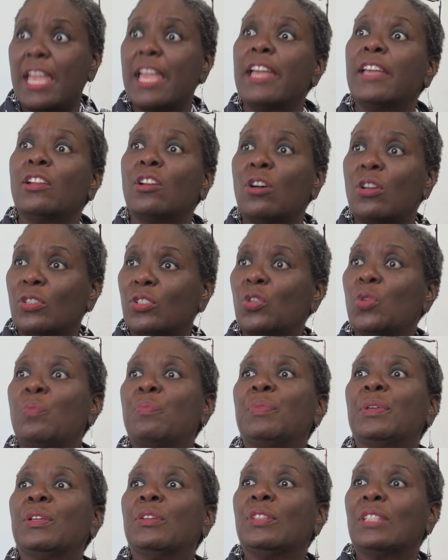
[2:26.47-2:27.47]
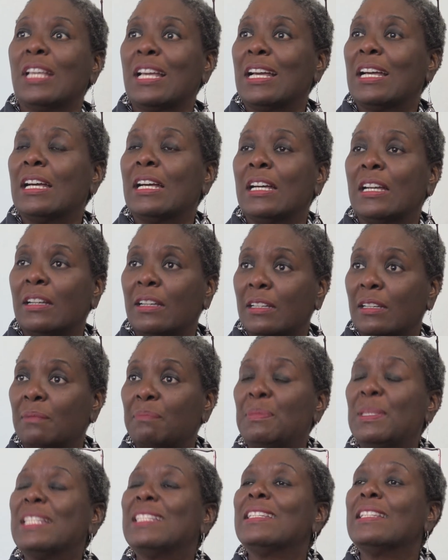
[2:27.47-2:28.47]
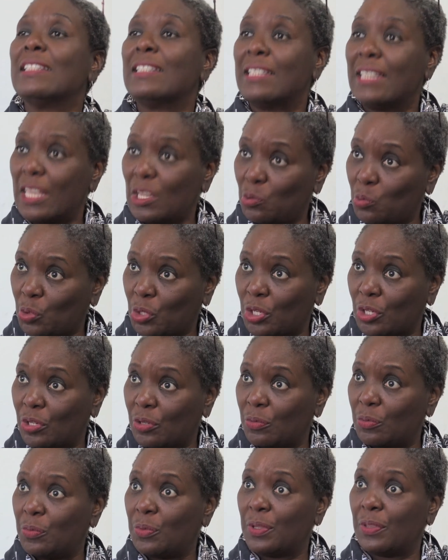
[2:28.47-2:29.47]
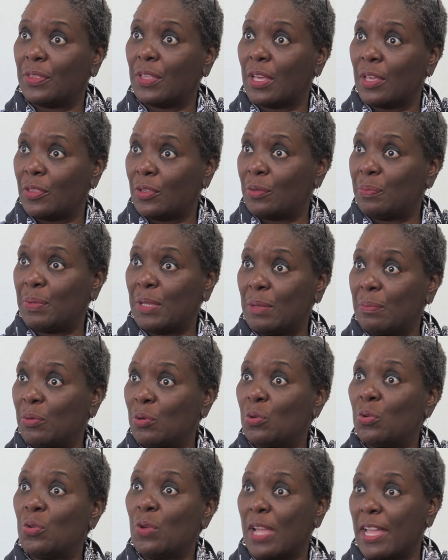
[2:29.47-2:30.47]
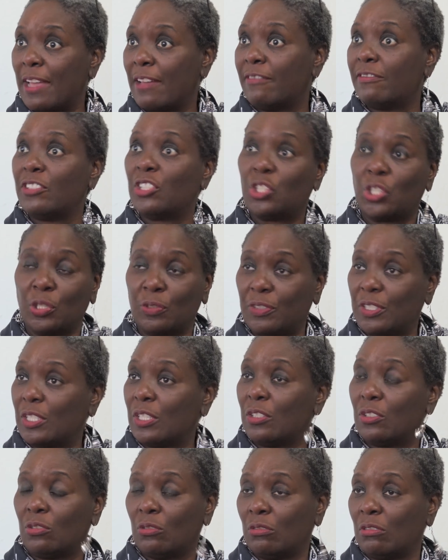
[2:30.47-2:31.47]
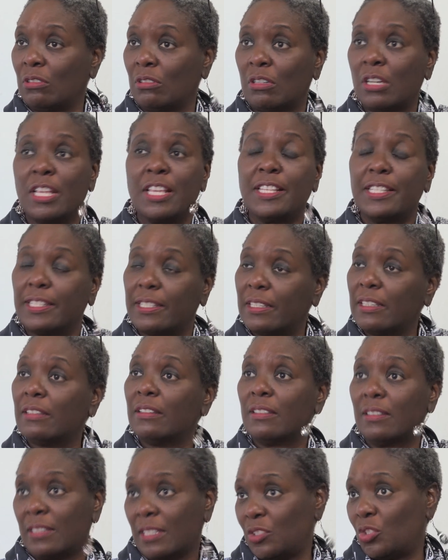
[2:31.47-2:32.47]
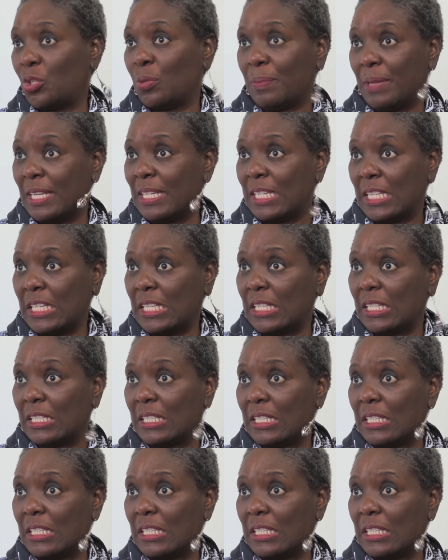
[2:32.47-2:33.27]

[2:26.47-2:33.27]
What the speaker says: and also build a business network with other people who have services or skills that you may need.